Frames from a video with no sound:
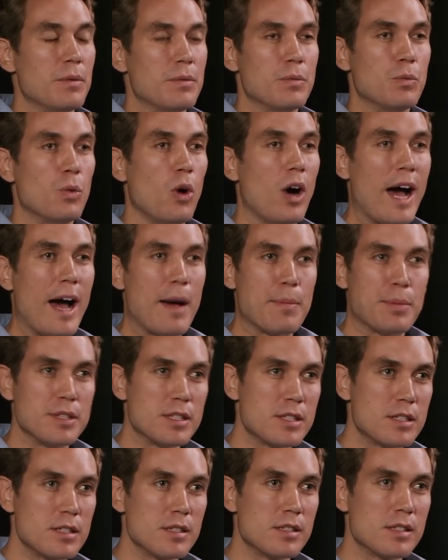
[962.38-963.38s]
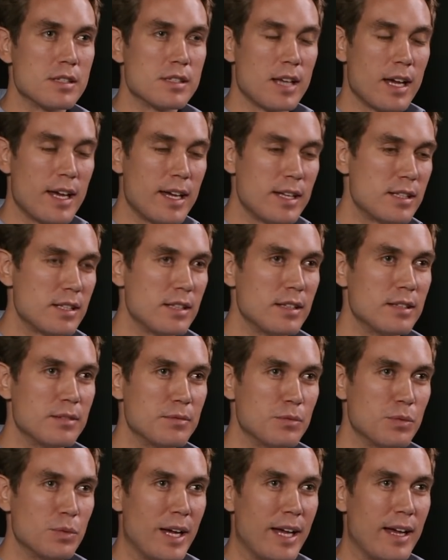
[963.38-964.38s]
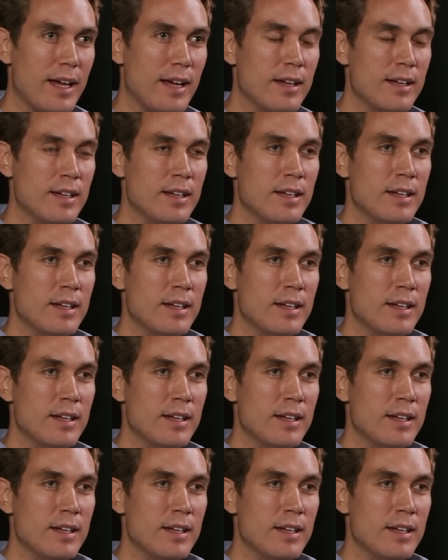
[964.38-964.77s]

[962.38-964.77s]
what happens to society and where